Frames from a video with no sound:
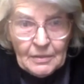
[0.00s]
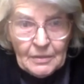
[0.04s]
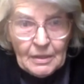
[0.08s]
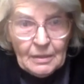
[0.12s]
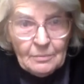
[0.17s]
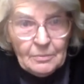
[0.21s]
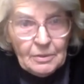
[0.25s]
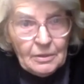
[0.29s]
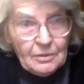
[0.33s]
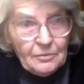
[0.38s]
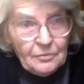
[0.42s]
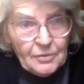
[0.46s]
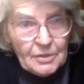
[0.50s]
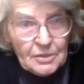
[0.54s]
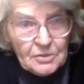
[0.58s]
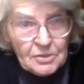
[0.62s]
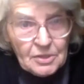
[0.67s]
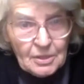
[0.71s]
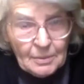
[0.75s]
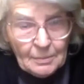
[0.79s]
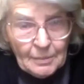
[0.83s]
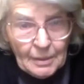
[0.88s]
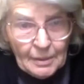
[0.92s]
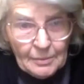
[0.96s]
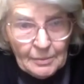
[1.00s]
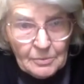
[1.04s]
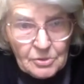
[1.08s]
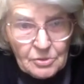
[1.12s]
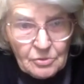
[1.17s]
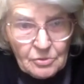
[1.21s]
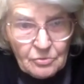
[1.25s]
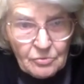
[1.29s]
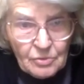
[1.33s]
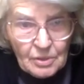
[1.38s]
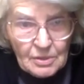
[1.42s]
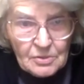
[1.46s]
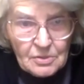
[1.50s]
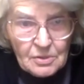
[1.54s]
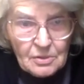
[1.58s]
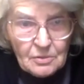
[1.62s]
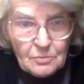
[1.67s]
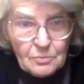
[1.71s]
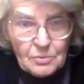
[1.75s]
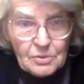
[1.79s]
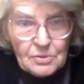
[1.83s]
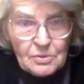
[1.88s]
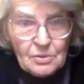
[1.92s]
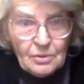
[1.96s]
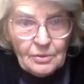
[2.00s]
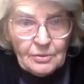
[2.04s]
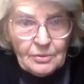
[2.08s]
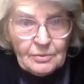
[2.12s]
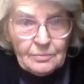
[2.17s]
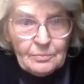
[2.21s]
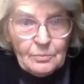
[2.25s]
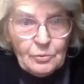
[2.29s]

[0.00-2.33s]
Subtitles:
I mean, the first time I was arrested was on